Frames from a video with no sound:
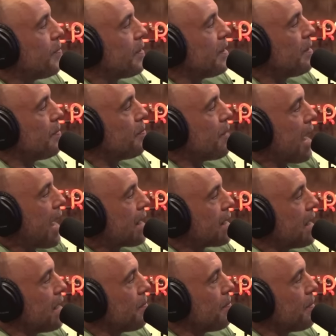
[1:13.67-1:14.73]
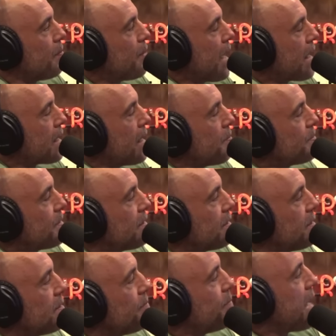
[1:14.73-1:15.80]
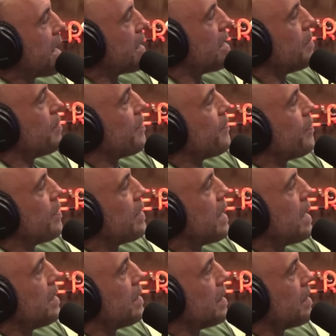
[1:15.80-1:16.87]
you back up before that, like you